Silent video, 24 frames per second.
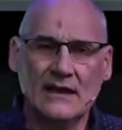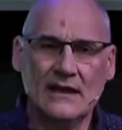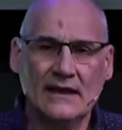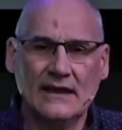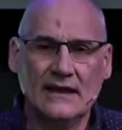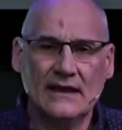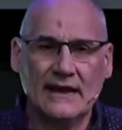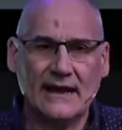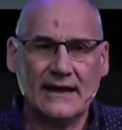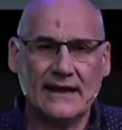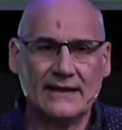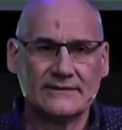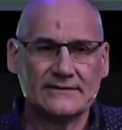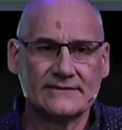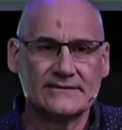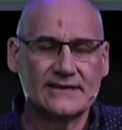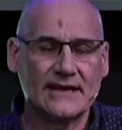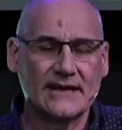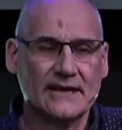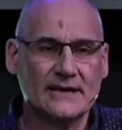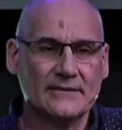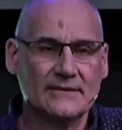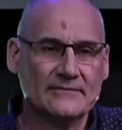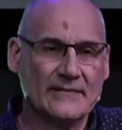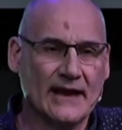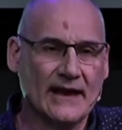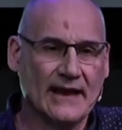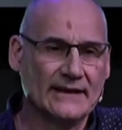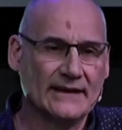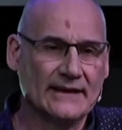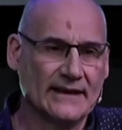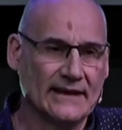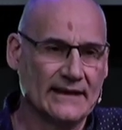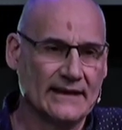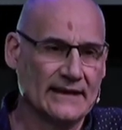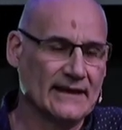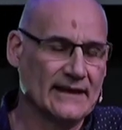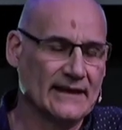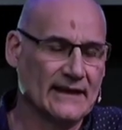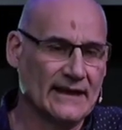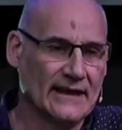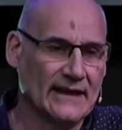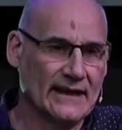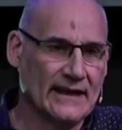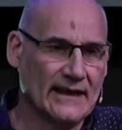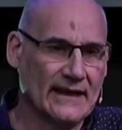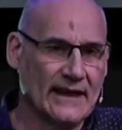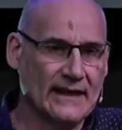And um, I,
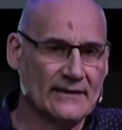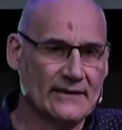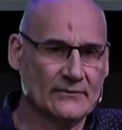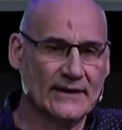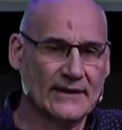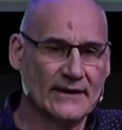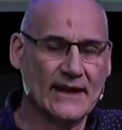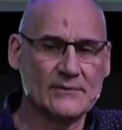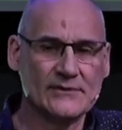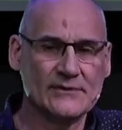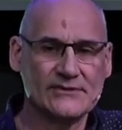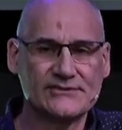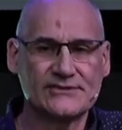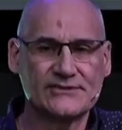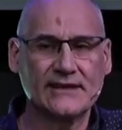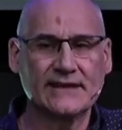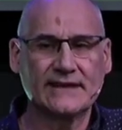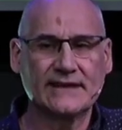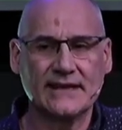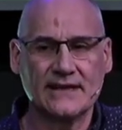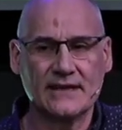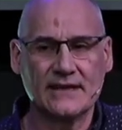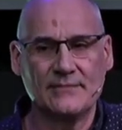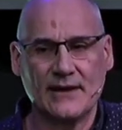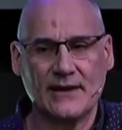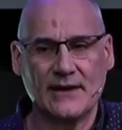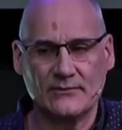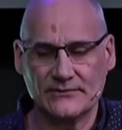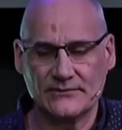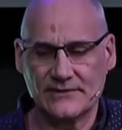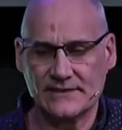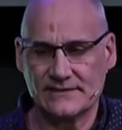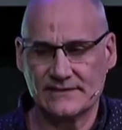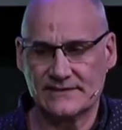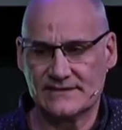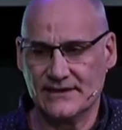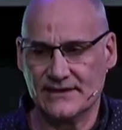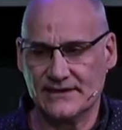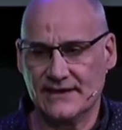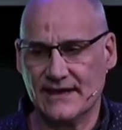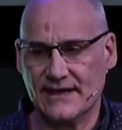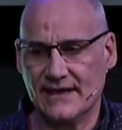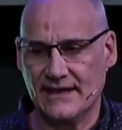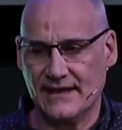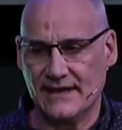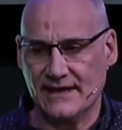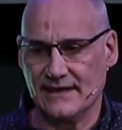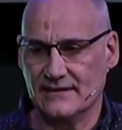I, when I was thinking about the,
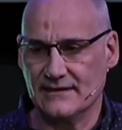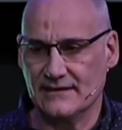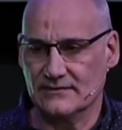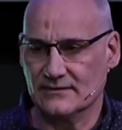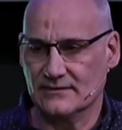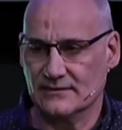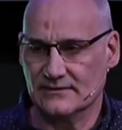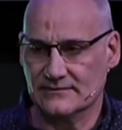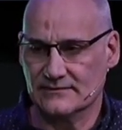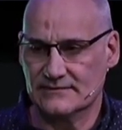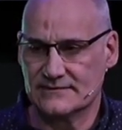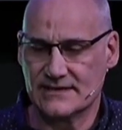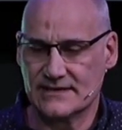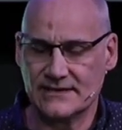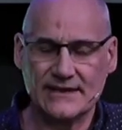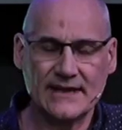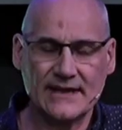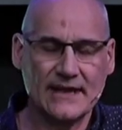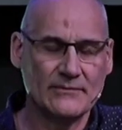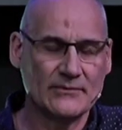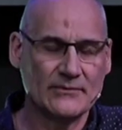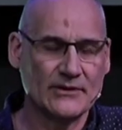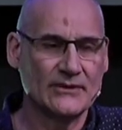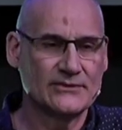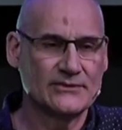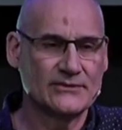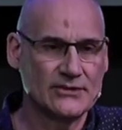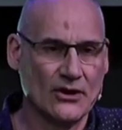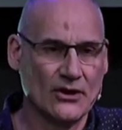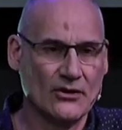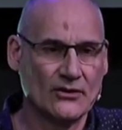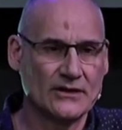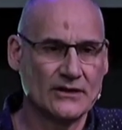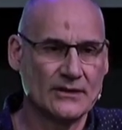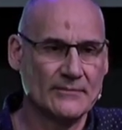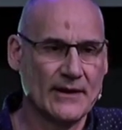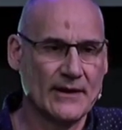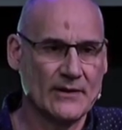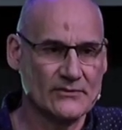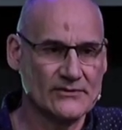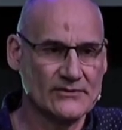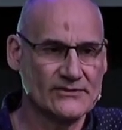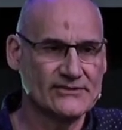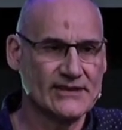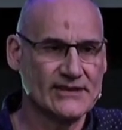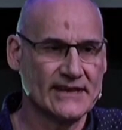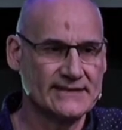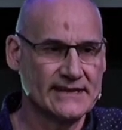today, today I'm going to talk about
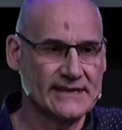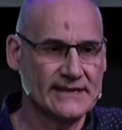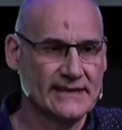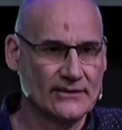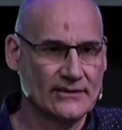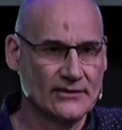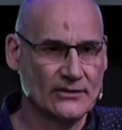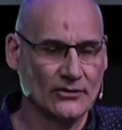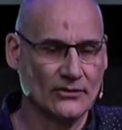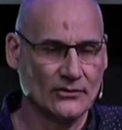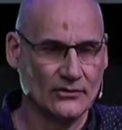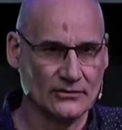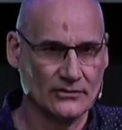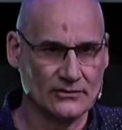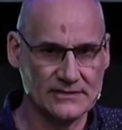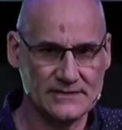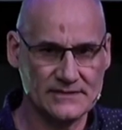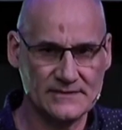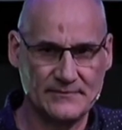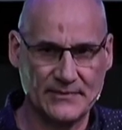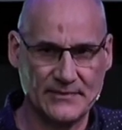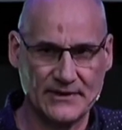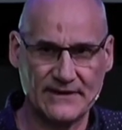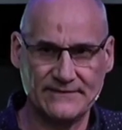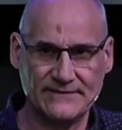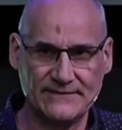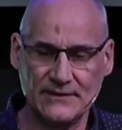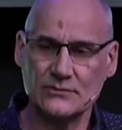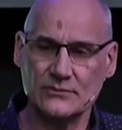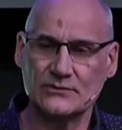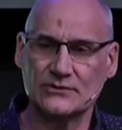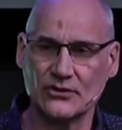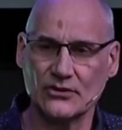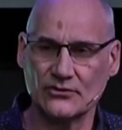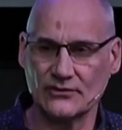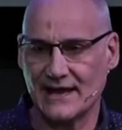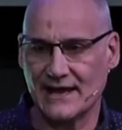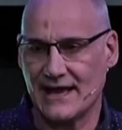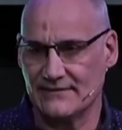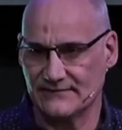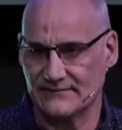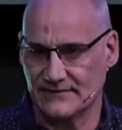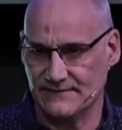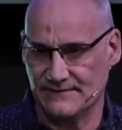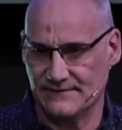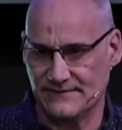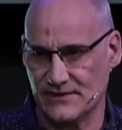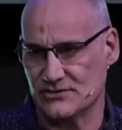setting goals. But if you don't have a
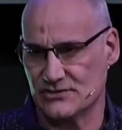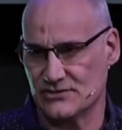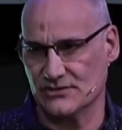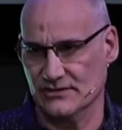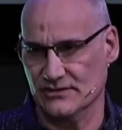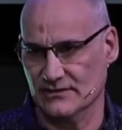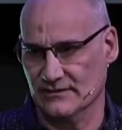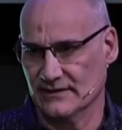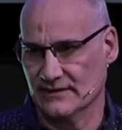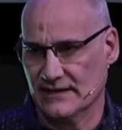vision,